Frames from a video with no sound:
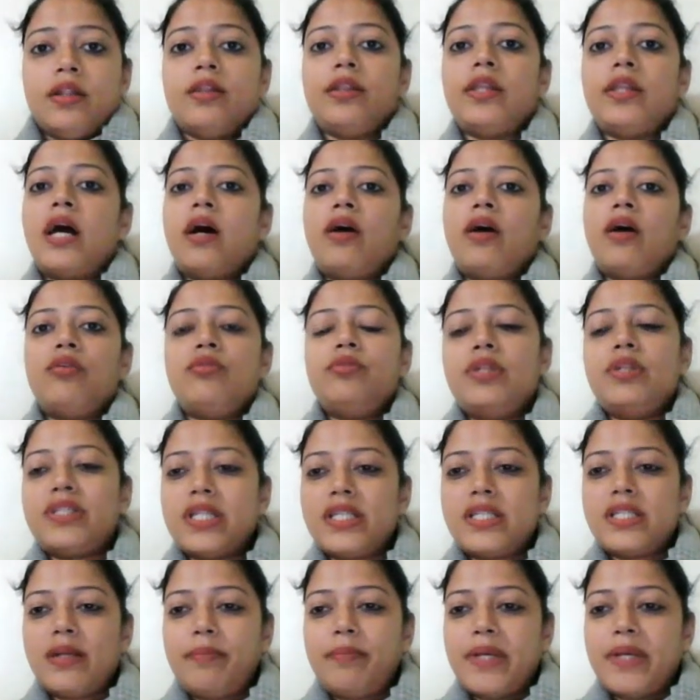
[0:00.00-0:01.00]
Now this
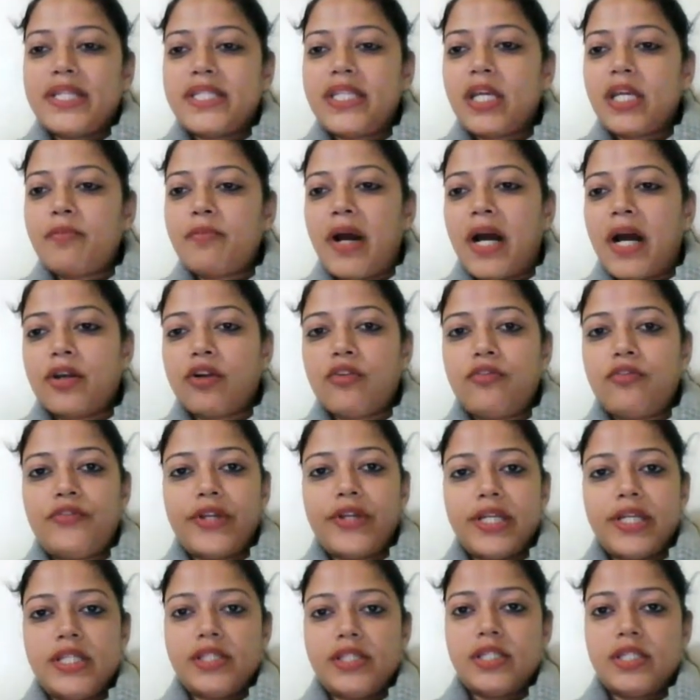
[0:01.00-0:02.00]
is a basic part of
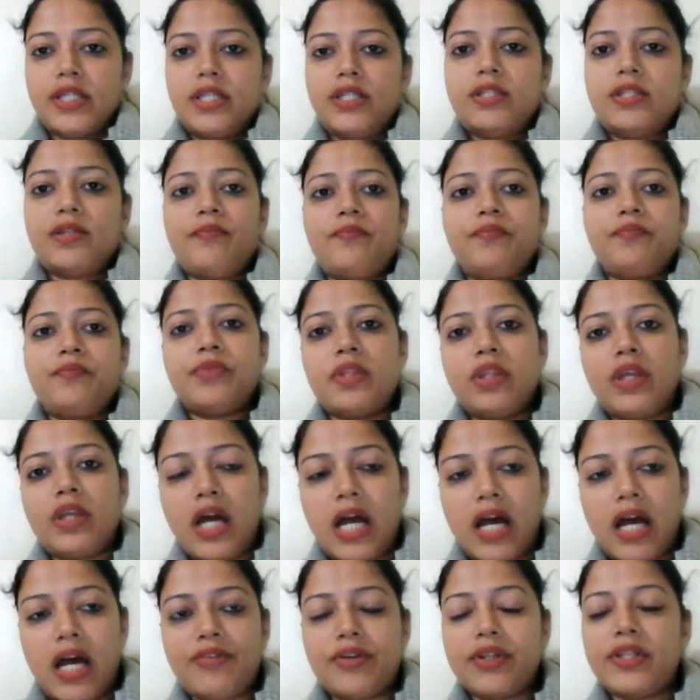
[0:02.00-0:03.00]
tenses.
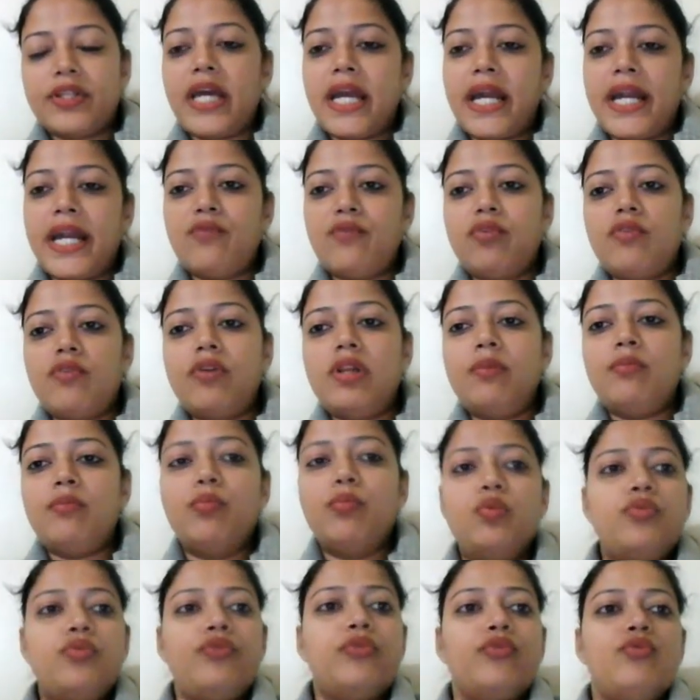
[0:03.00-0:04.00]
After that, we will
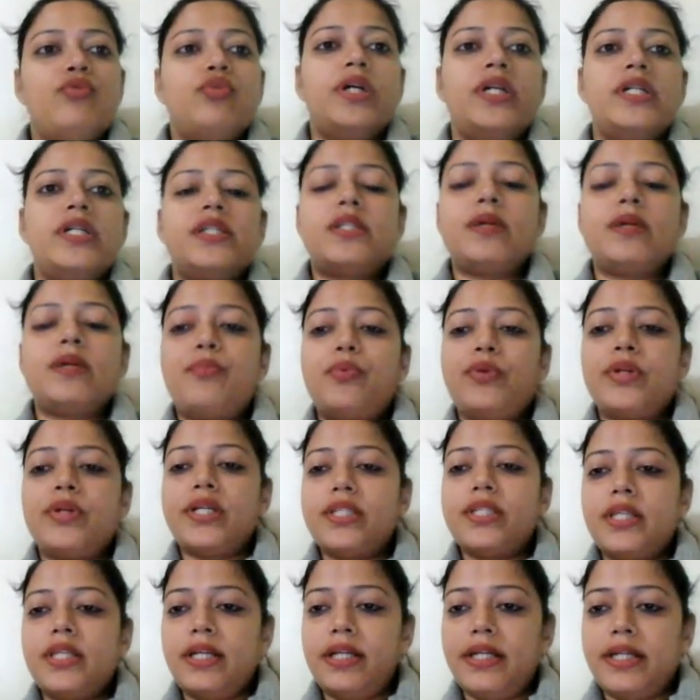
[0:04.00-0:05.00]
move towards the
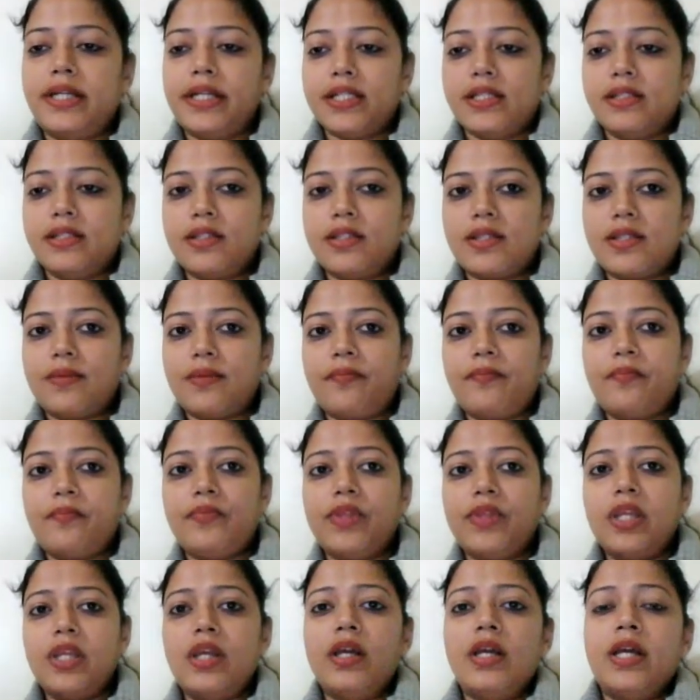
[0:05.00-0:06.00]
present tense.
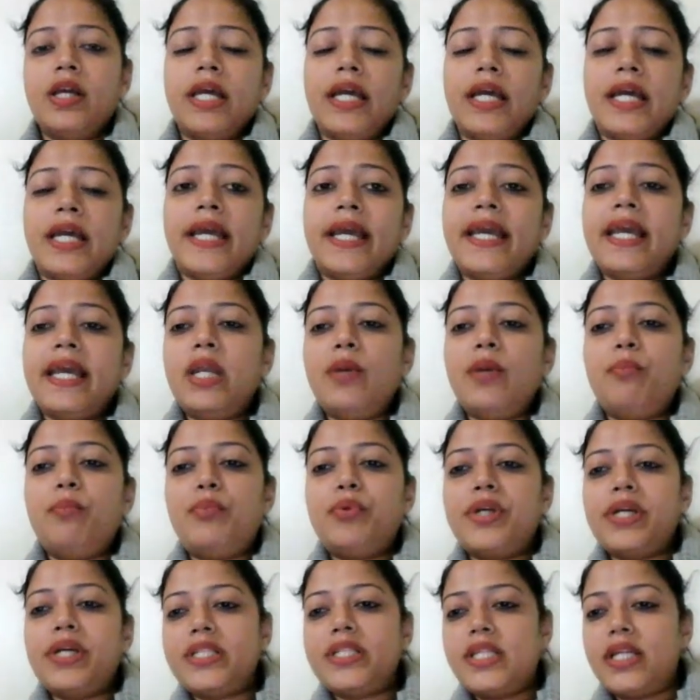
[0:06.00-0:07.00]
In
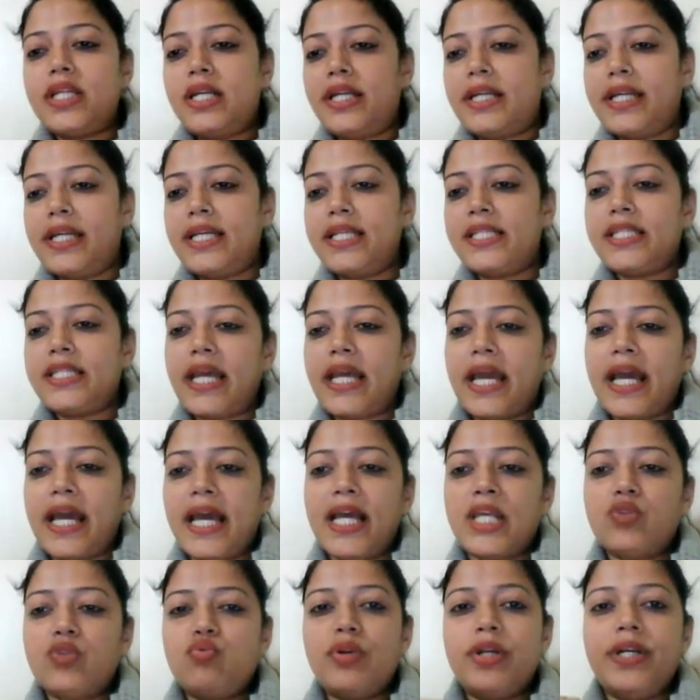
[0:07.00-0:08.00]
present tense,
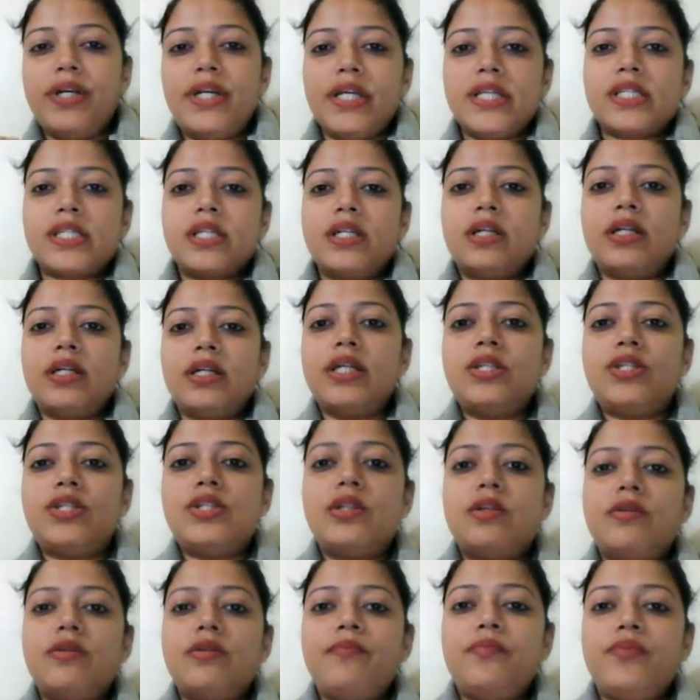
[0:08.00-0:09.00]
as we
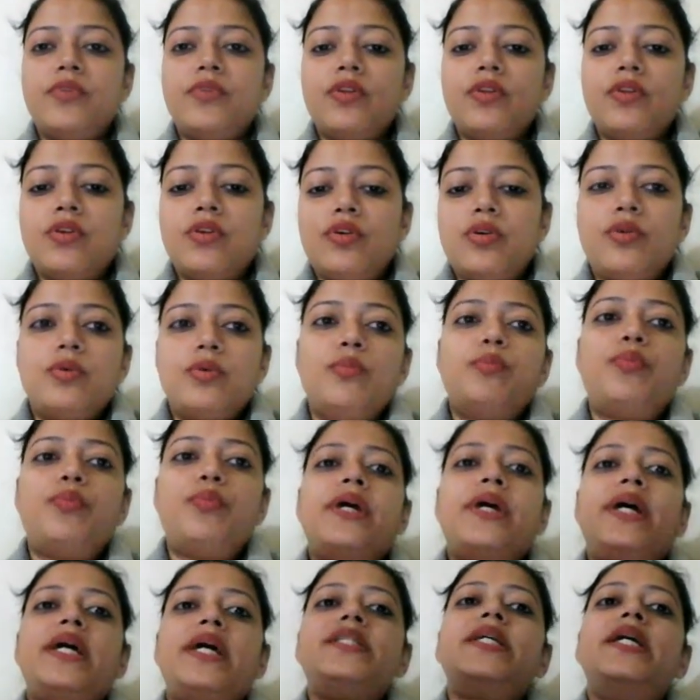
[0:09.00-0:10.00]
discussed,
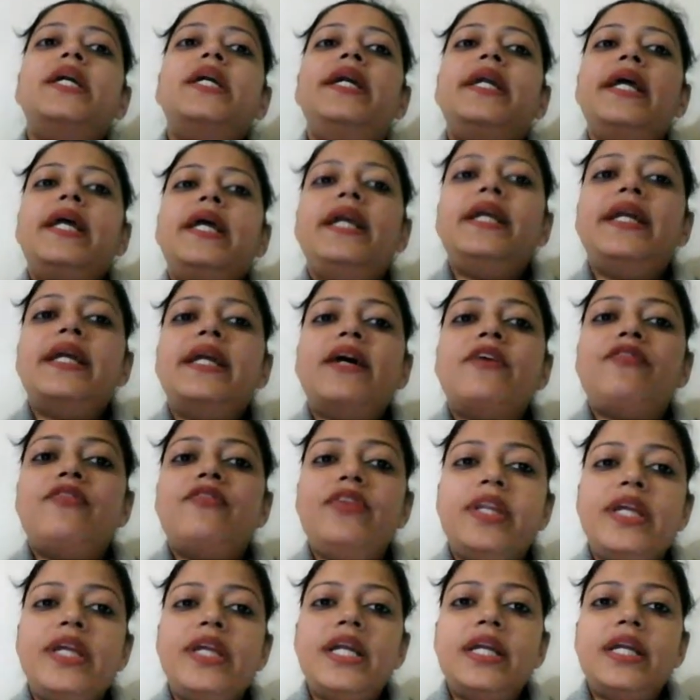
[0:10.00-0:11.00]
present
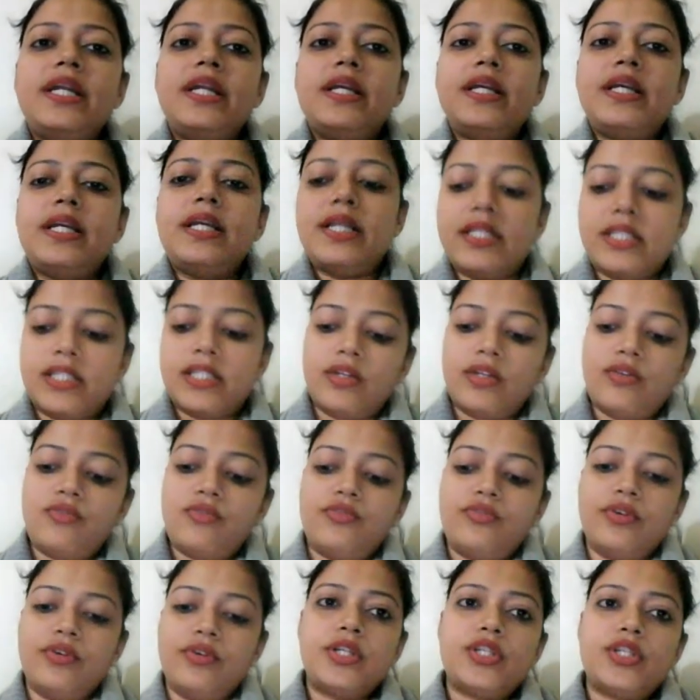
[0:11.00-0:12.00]
indefinite is the
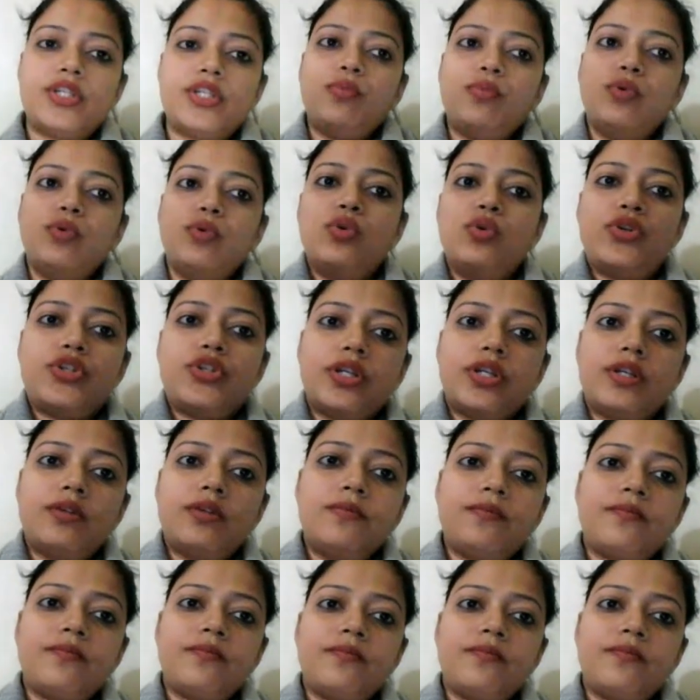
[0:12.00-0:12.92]
first portion.